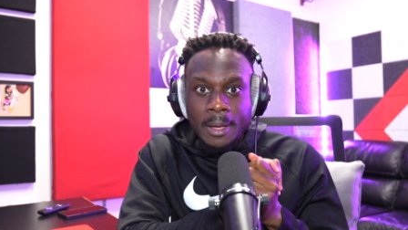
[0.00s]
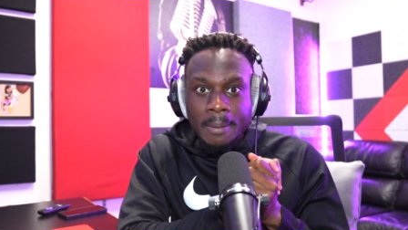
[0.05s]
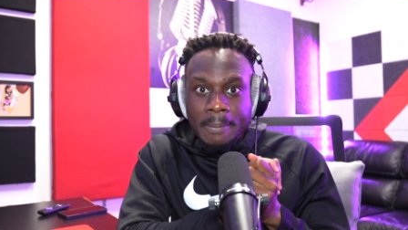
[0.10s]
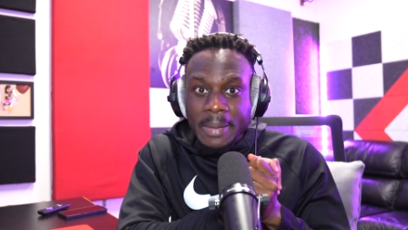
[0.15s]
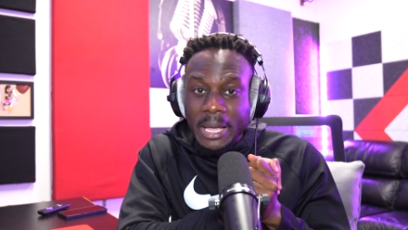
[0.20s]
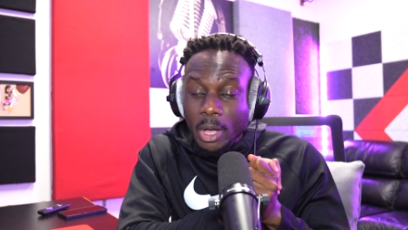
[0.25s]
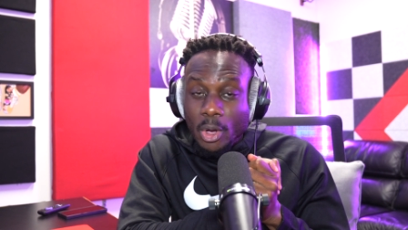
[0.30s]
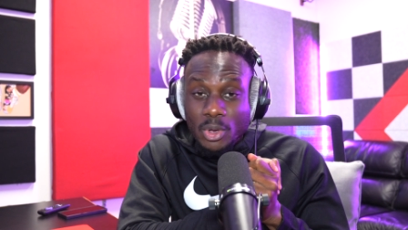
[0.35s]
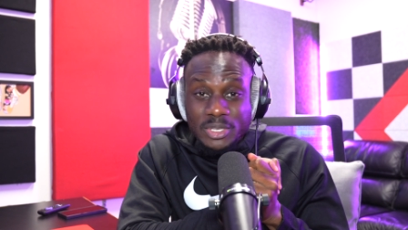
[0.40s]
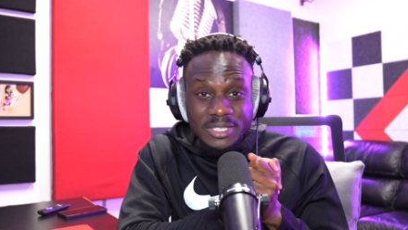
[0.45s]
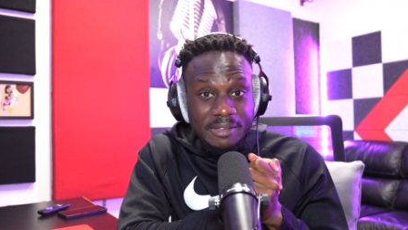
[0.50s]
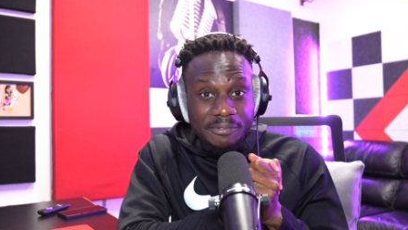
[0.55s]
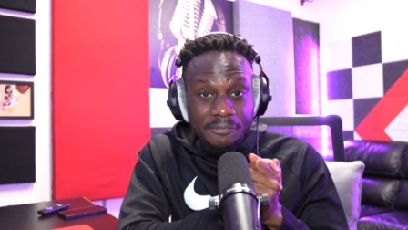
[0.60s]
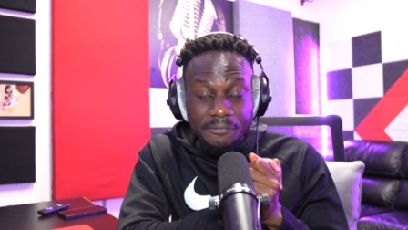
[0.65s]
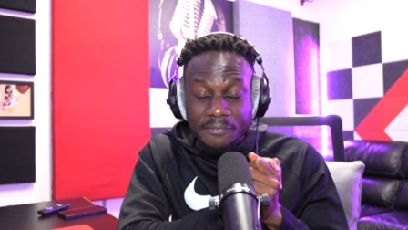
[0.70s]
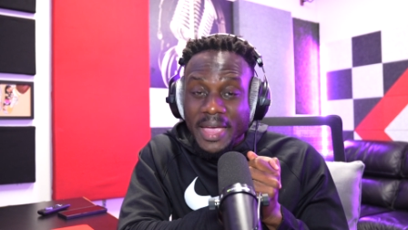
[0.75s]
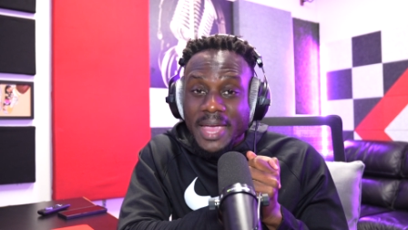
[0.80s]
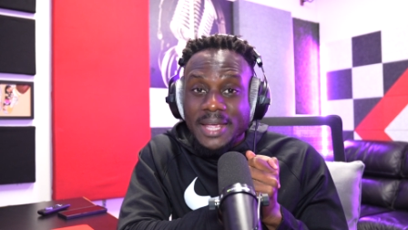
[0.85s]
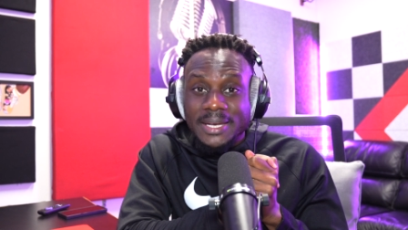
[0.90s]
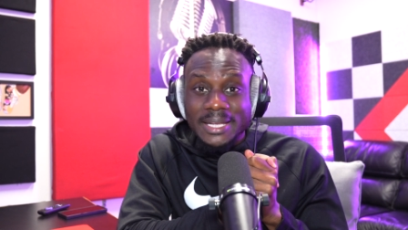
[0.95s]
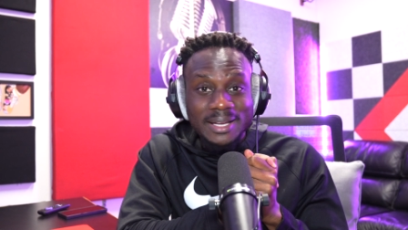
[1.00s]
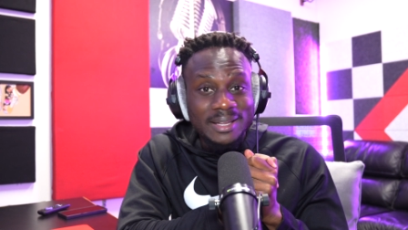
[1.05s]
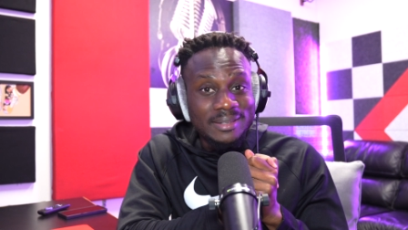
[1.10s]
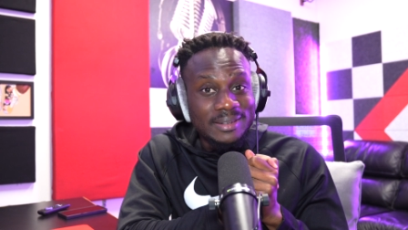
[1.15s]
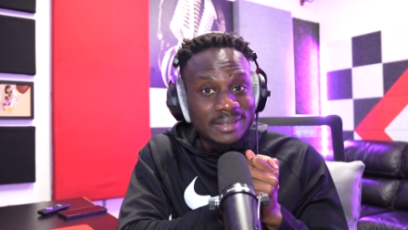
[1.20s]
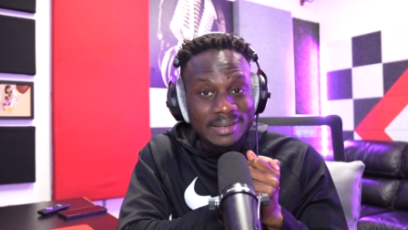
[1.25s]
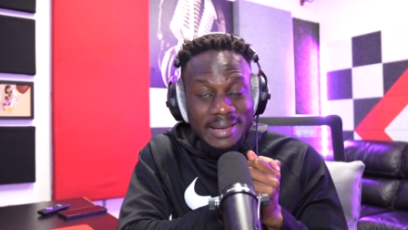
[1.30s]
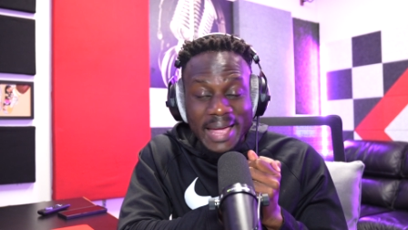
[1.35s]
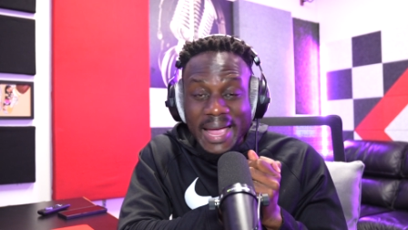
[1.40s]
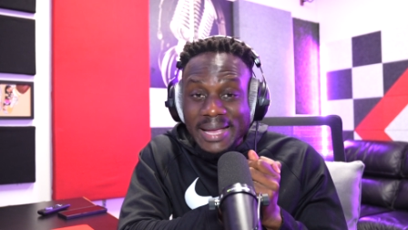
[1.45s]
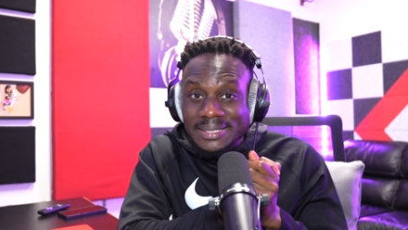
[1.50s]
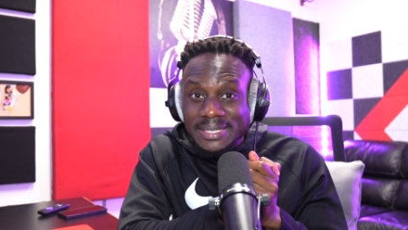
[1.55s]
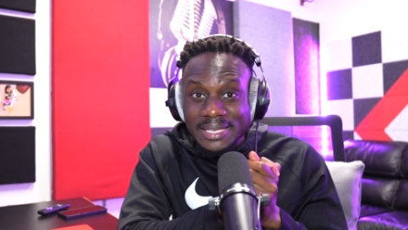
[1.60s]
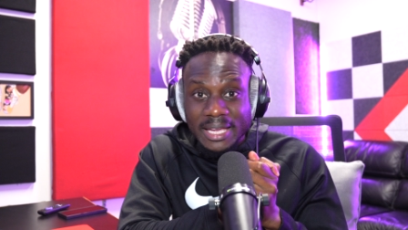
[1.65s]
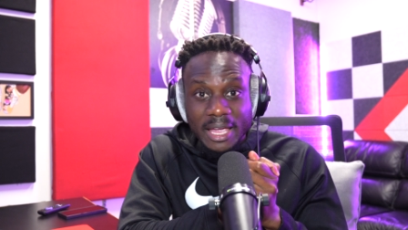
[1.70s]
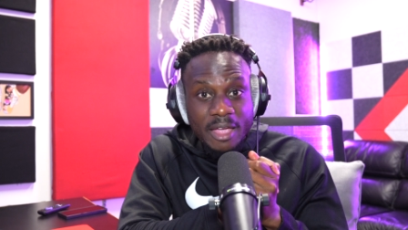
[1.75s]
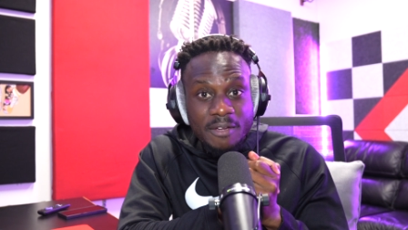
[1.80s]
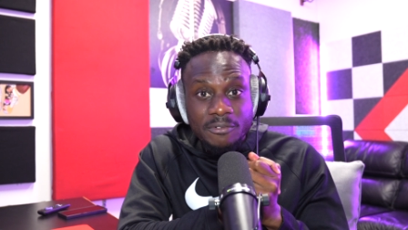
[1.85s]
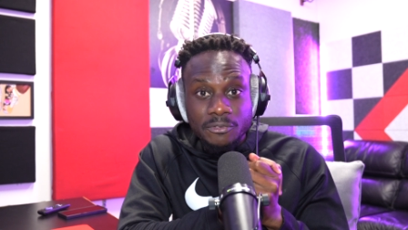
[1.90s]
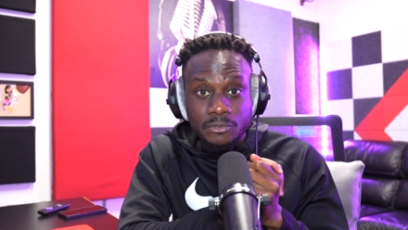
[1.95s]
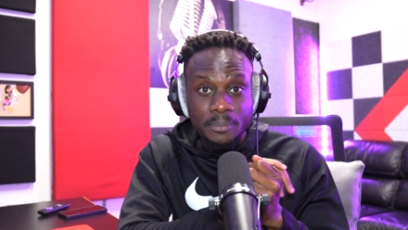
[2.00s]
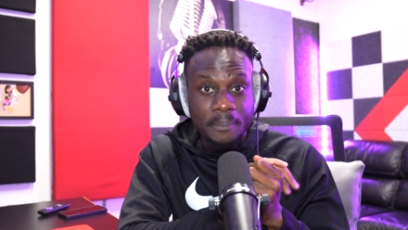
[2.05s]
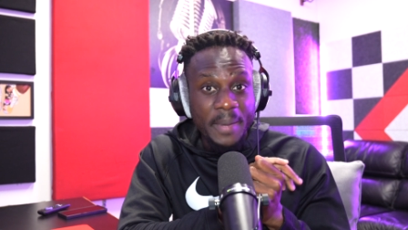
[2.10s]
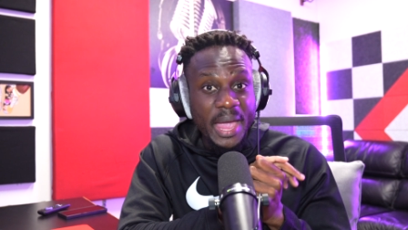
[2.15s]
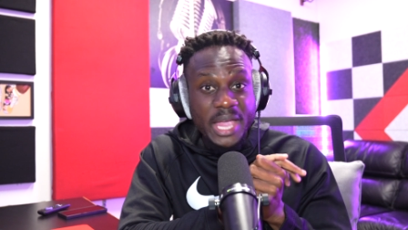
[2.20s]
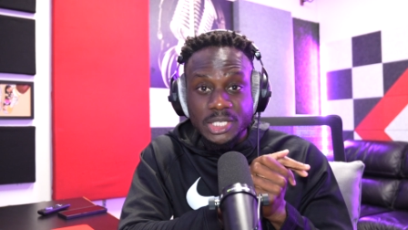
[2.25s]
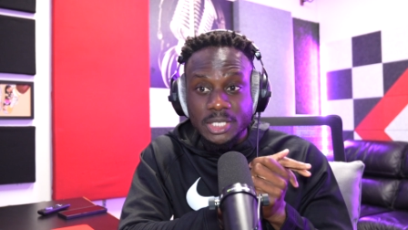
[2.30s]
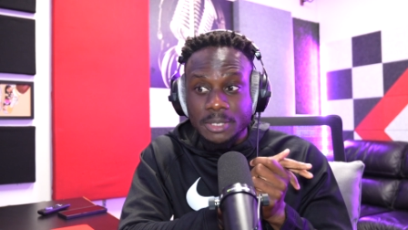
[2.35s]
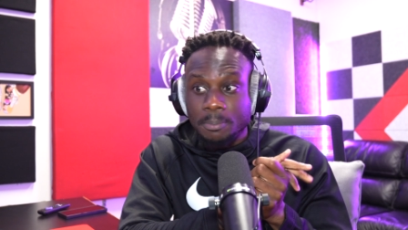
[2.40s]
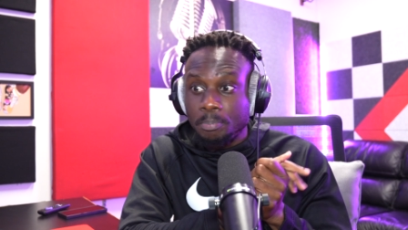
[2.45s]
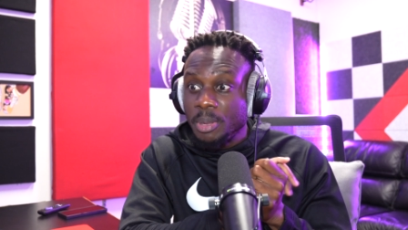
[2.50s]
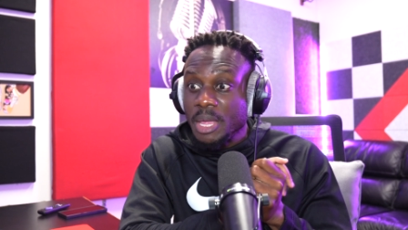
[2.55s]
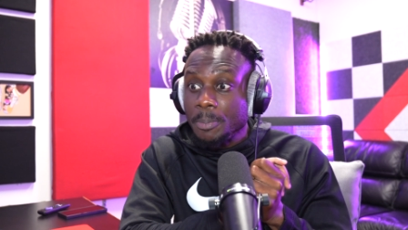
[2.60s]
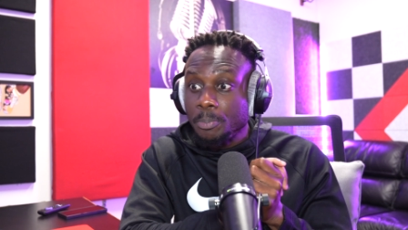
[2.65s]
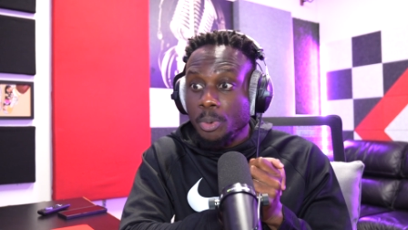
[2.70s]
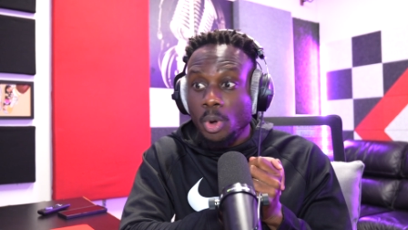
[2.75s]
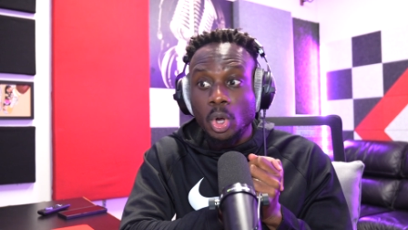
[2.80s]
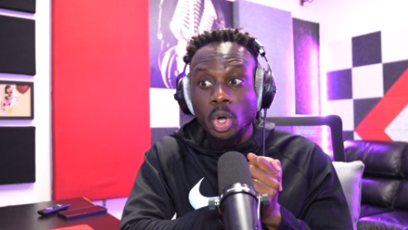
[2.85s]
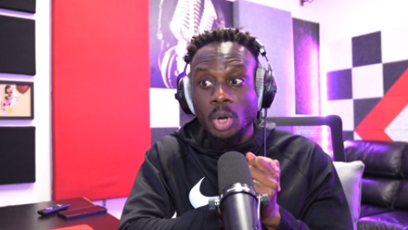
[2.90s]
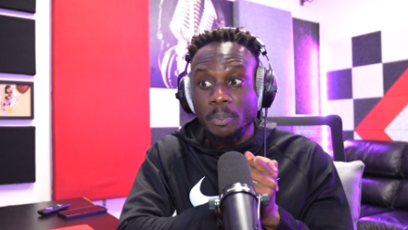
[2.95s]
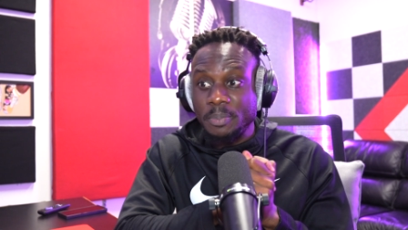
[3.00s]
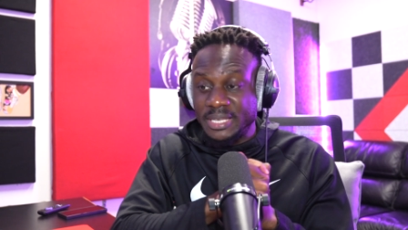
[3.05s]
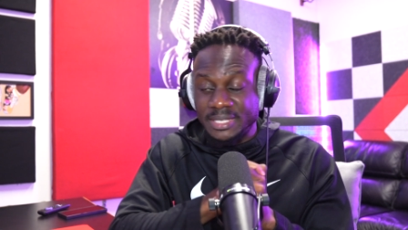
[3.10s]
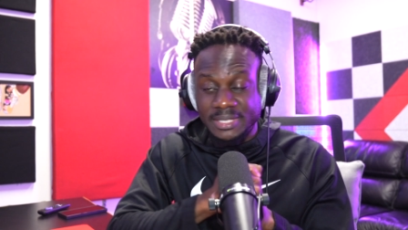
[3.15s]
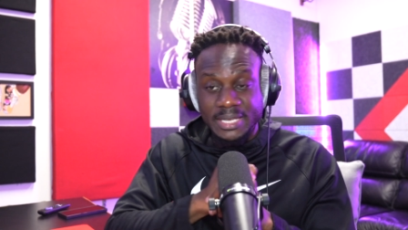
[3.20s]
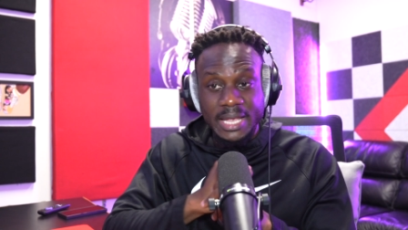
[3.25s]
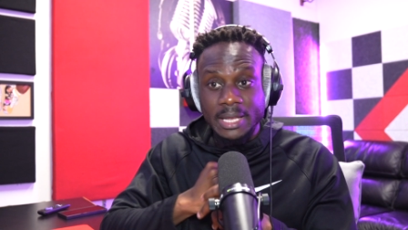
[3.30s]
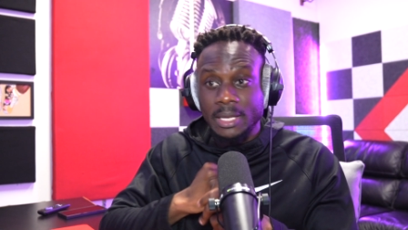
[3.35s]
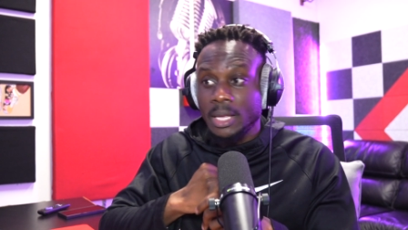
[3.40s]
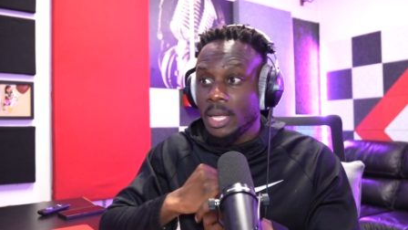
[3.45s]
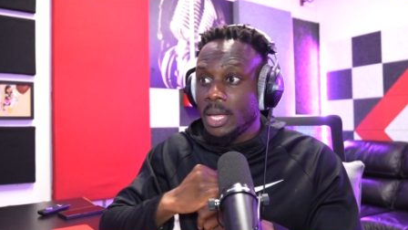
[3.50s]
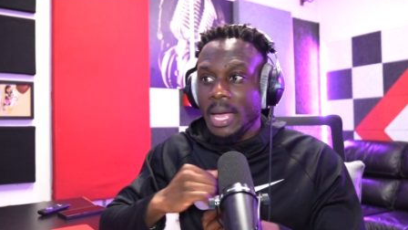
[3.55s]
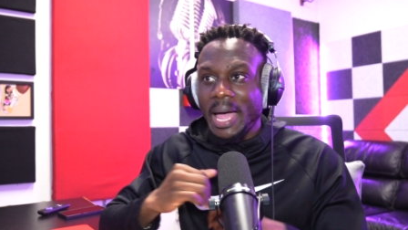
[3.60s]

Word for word: Because the fair they collecting information, people gonna be sending,